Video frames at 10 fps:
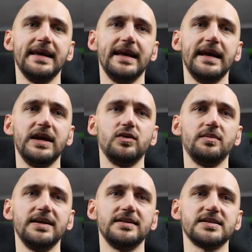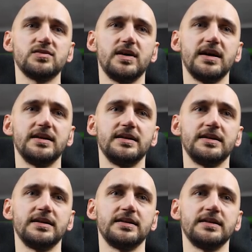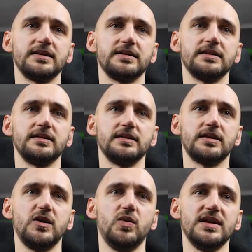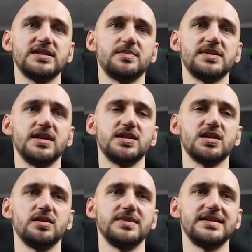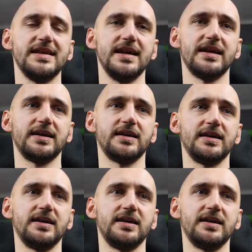And we made this one quite substantial mistake